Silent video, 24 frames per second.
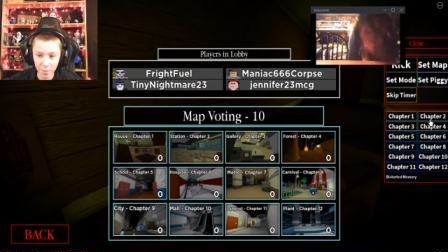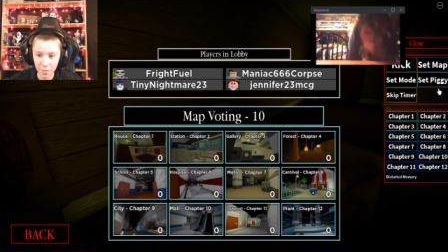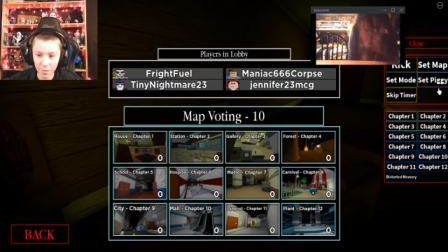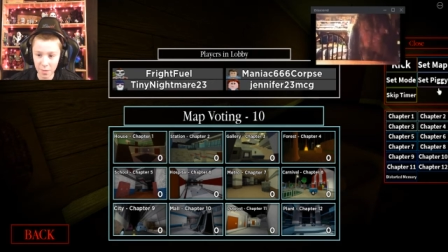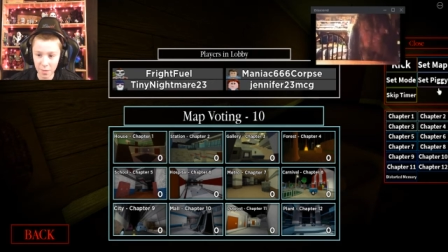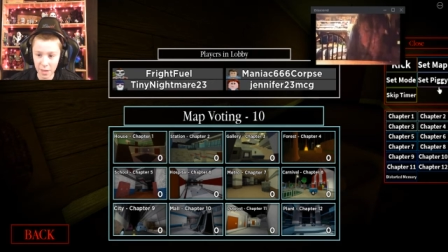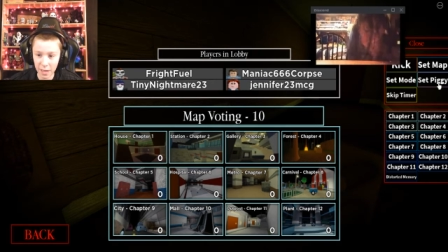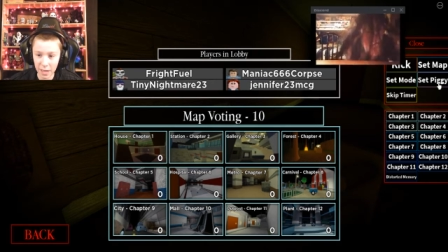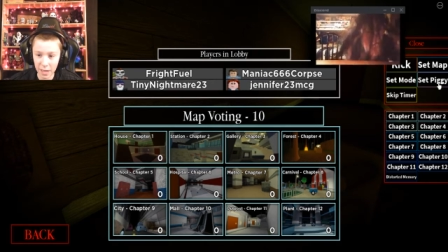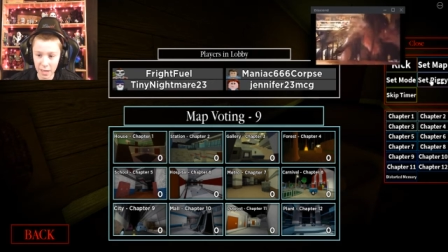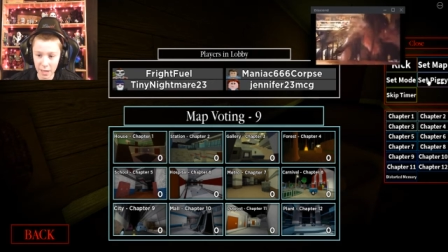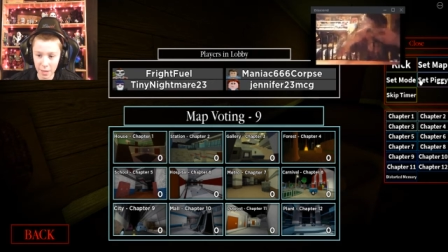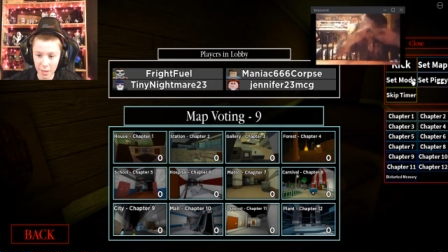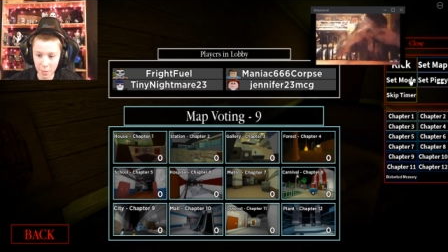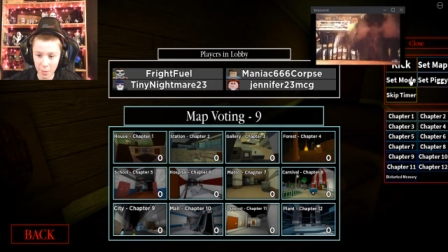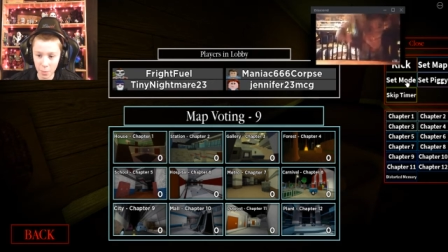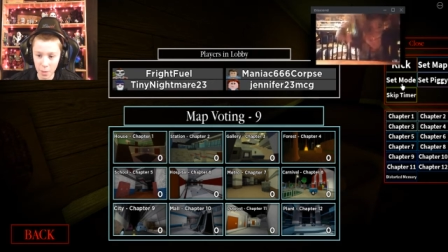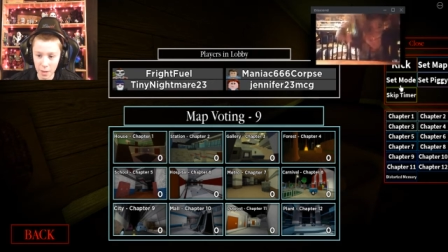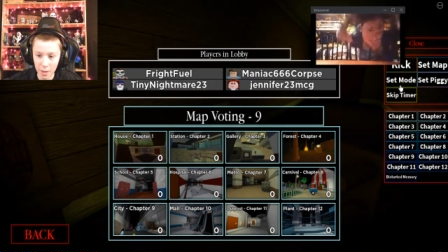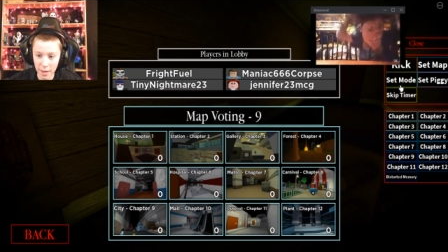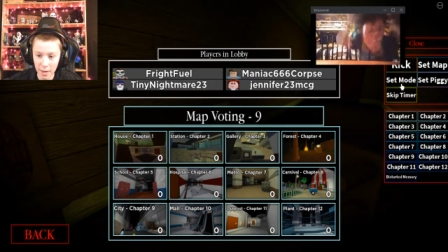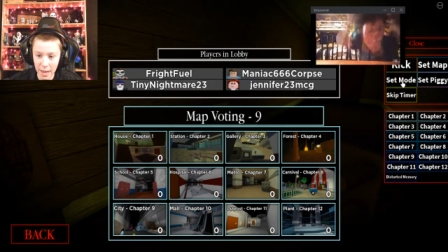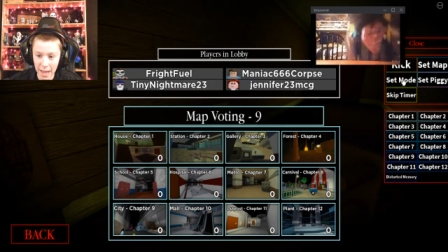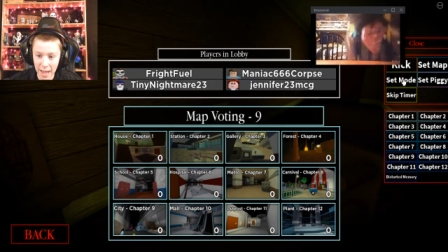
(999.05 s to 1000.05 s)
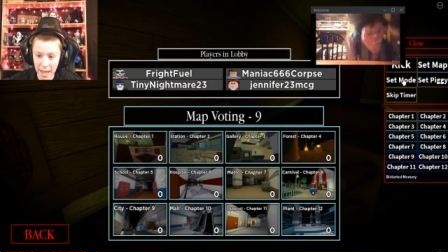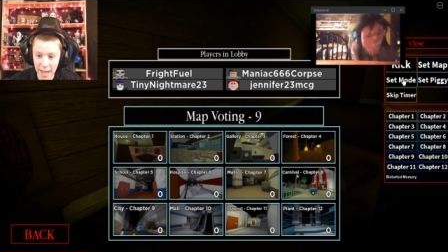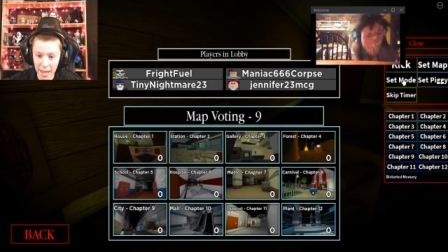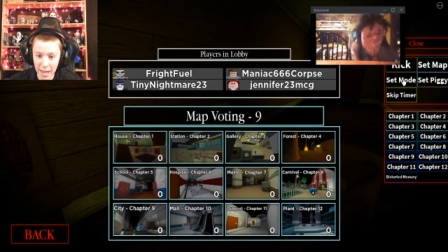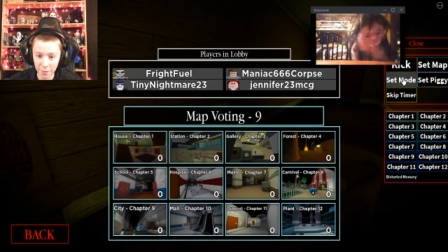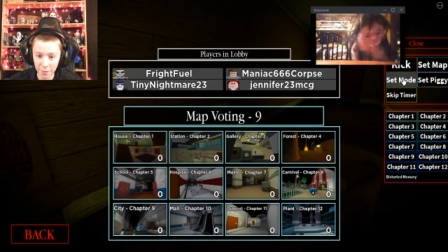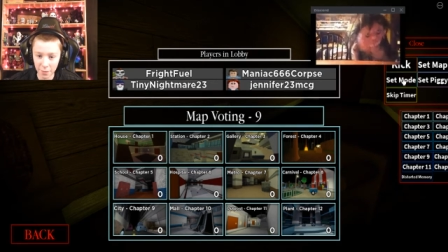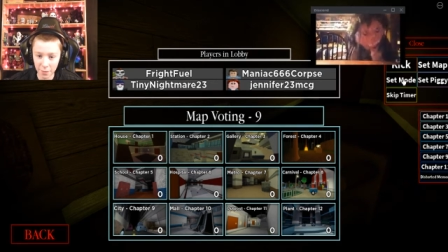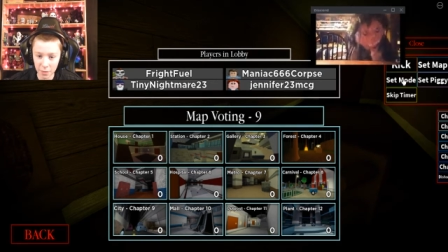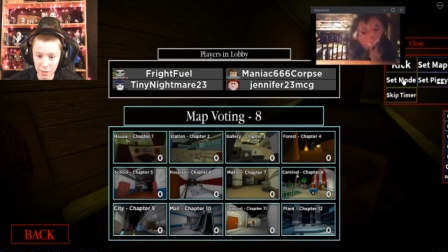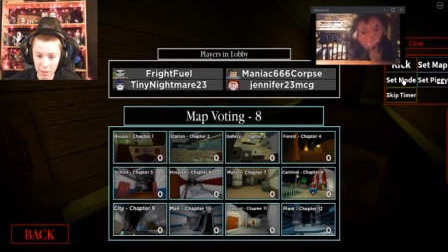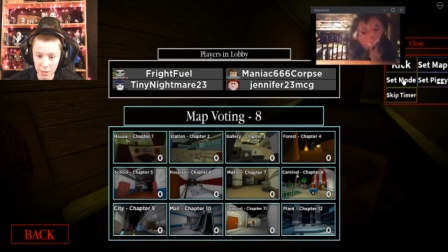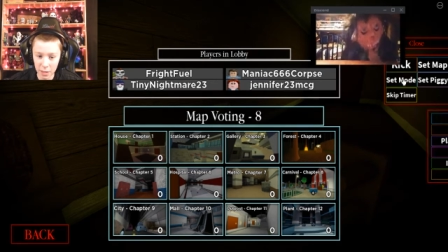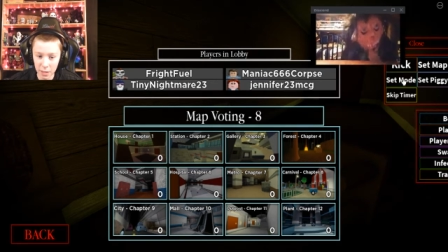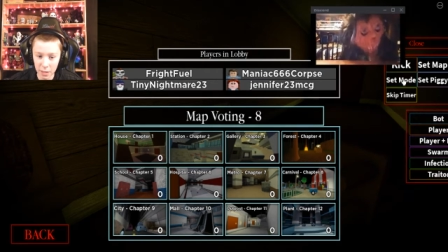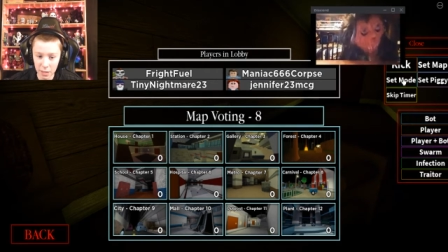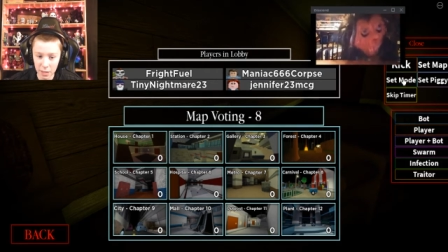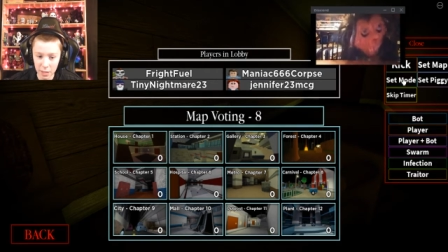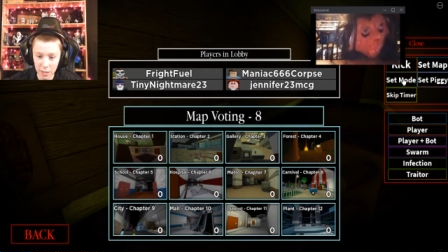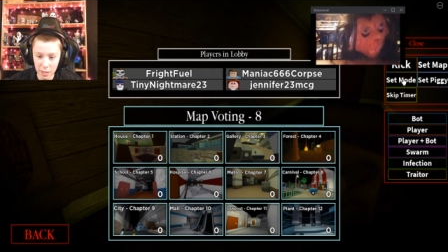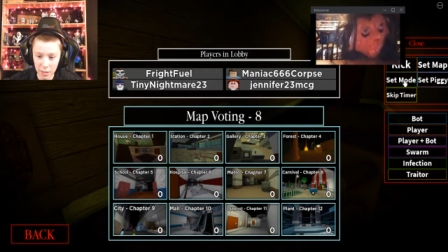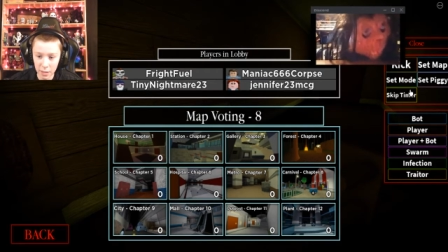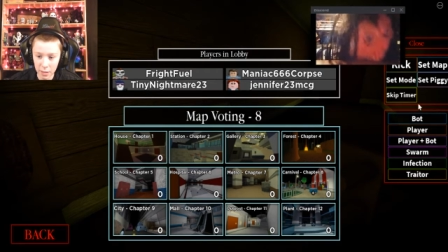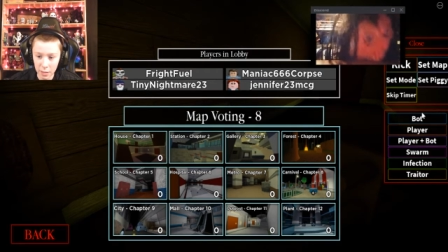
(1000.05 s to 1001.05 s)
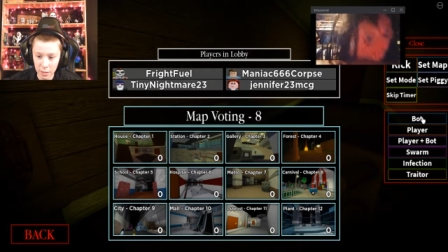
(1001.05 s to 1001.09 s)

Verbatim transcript: the one after.